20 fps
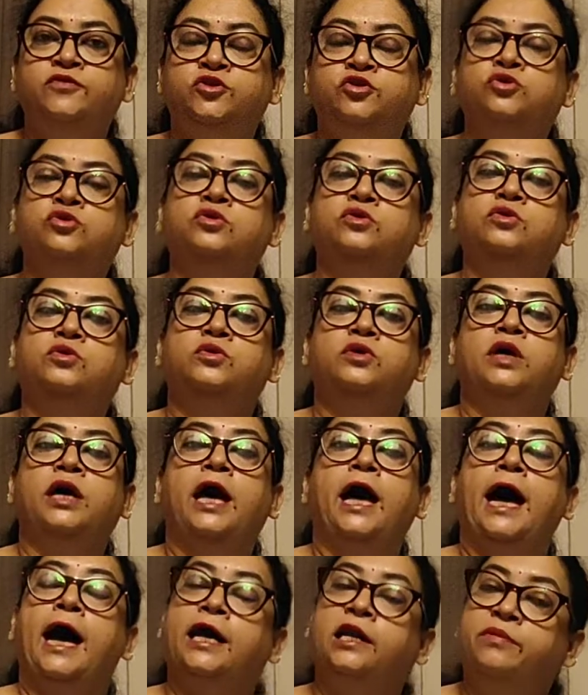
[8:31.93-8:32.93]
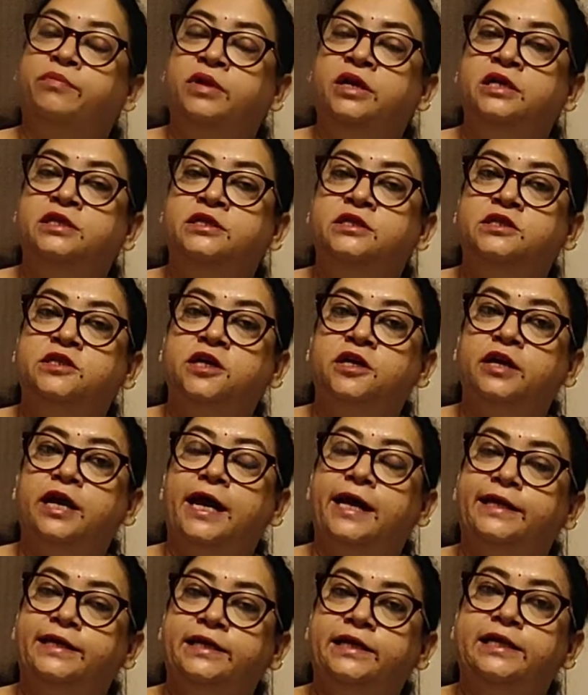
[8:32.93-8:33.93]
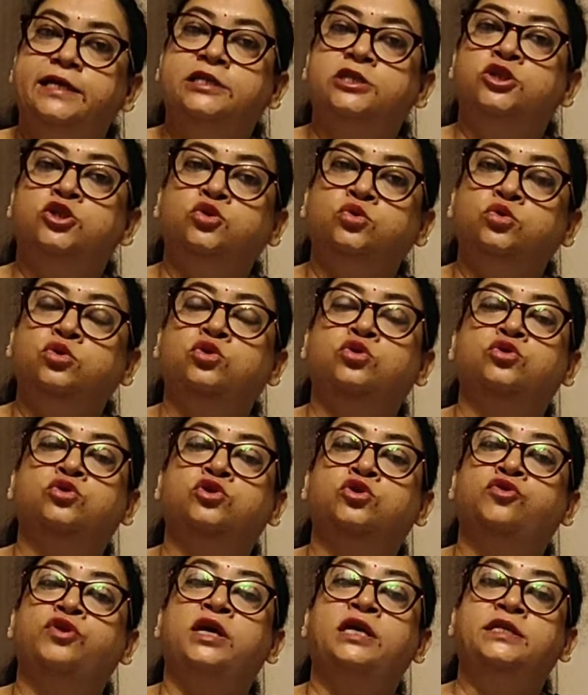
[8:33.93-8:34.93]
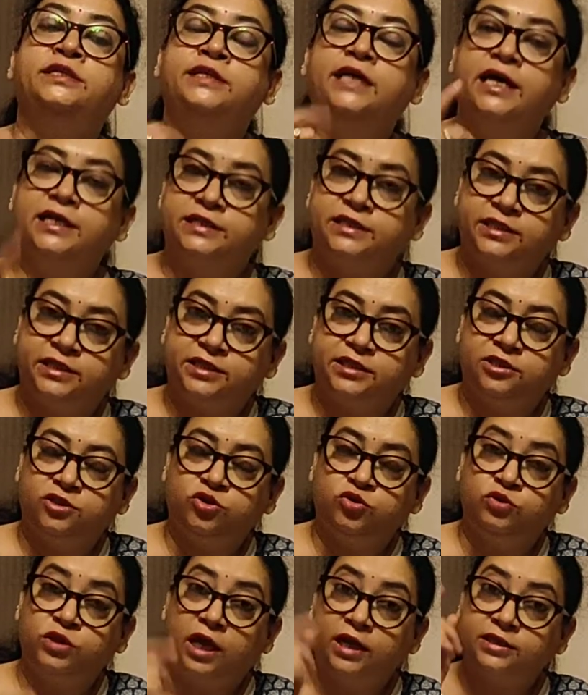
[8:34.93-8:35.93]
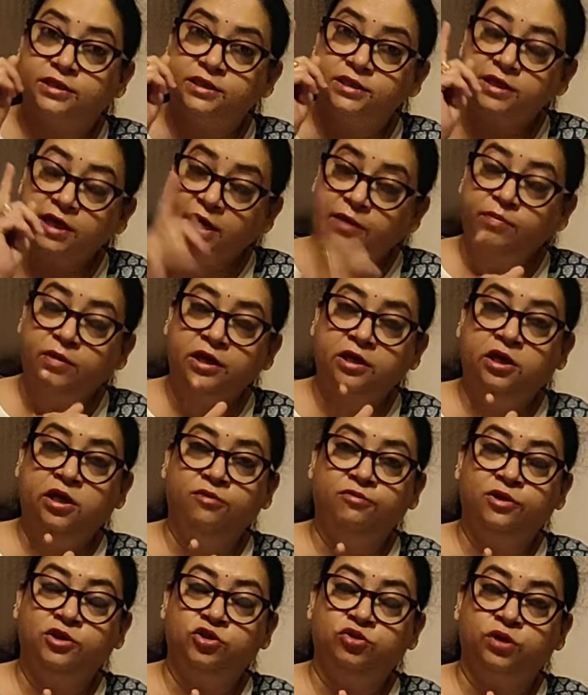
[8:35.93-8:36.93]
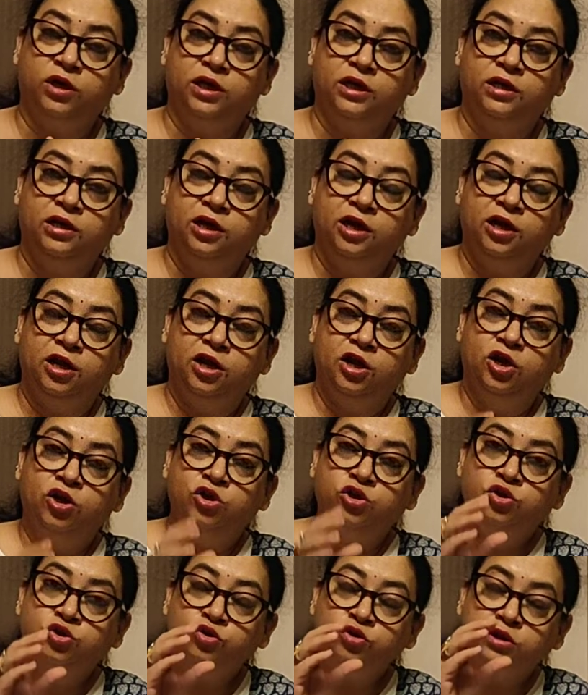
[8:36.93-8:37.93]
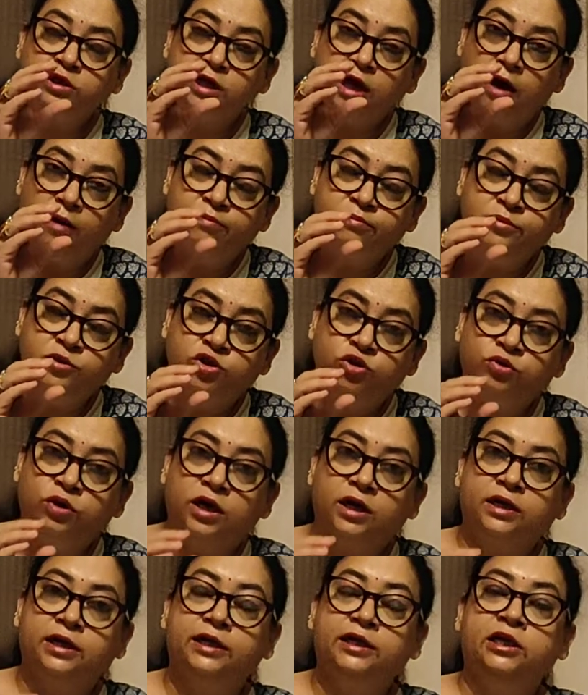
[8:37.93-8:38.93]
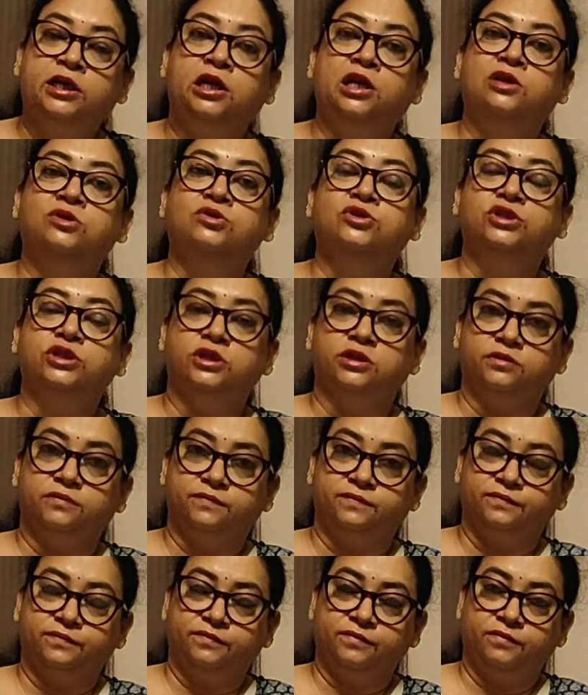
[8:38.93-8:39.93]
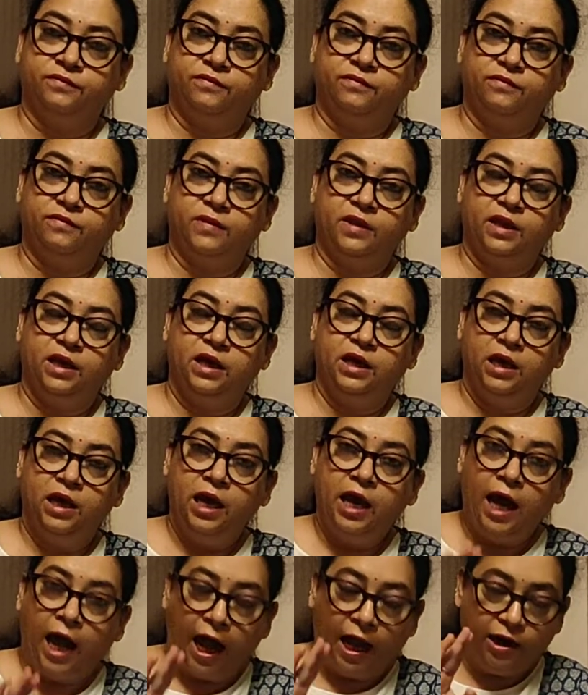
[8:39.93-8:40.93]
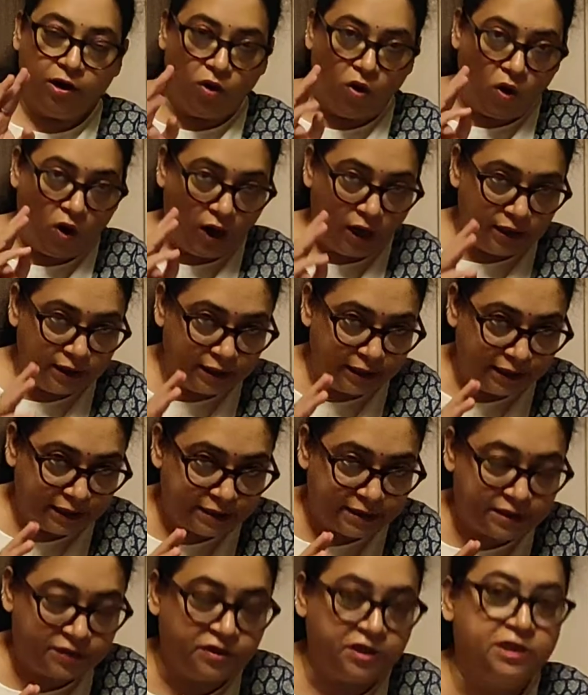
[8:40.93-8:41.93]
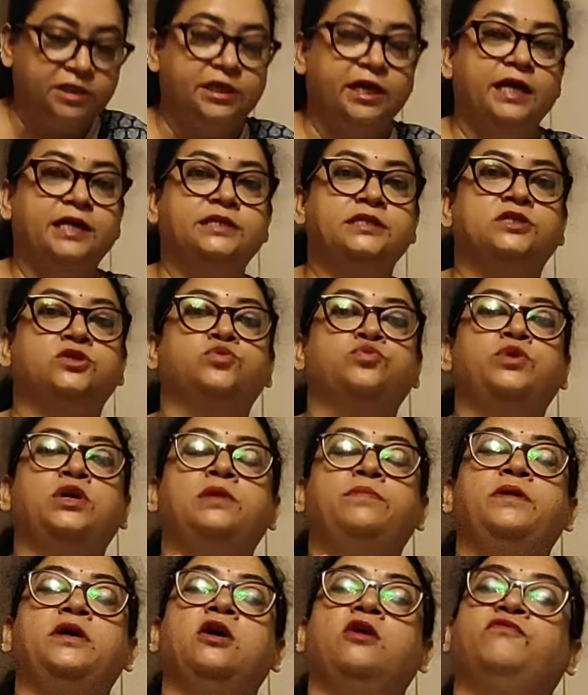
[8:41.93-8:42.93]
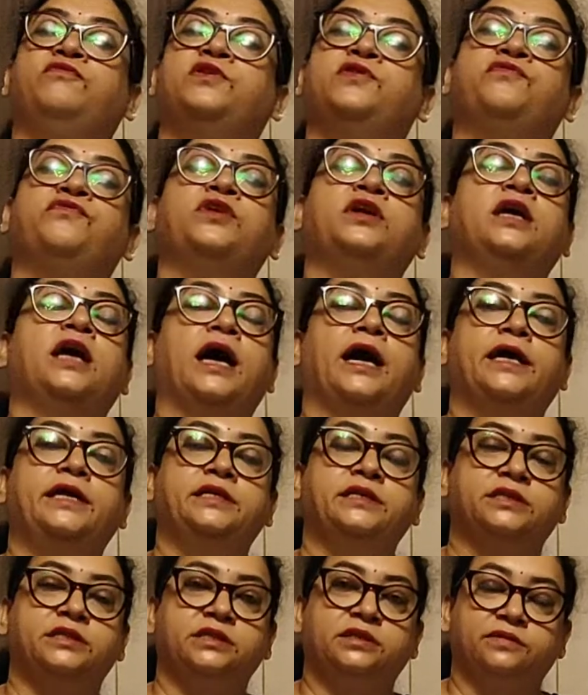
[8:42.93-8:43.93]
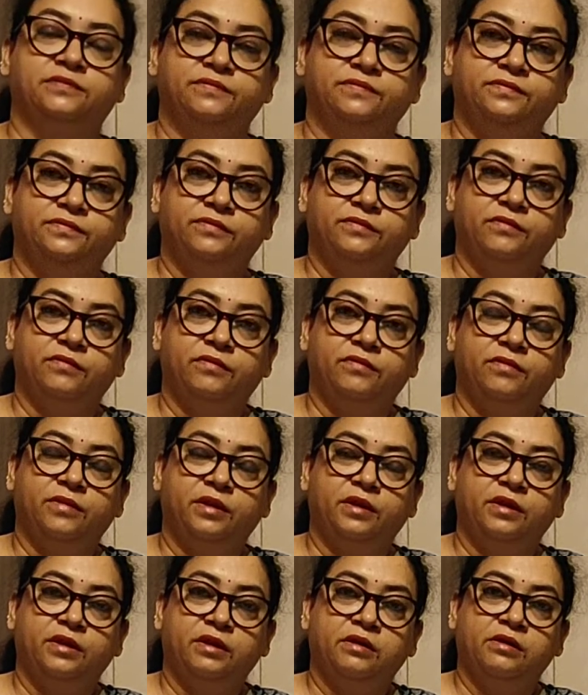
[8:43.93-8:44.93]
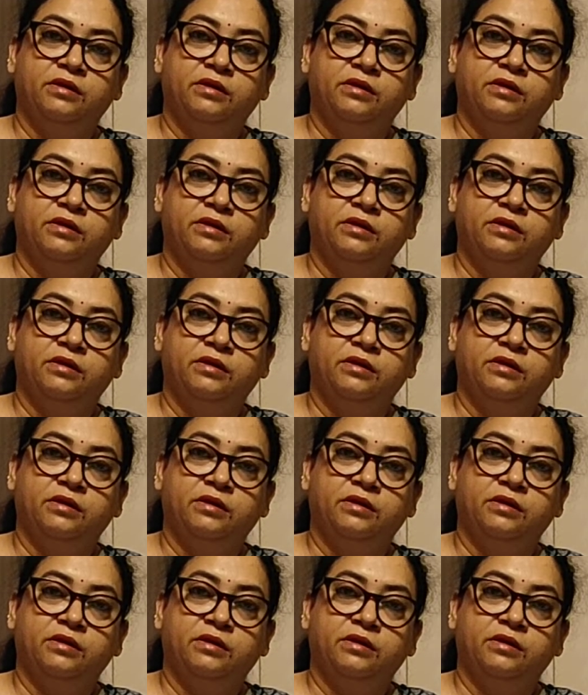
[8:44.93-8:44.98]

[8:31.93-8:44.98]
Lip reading: you will have to administer at least 2 to 3 tests to that same individual to come to a conclusion. And all these 3 tests will be of different kinds.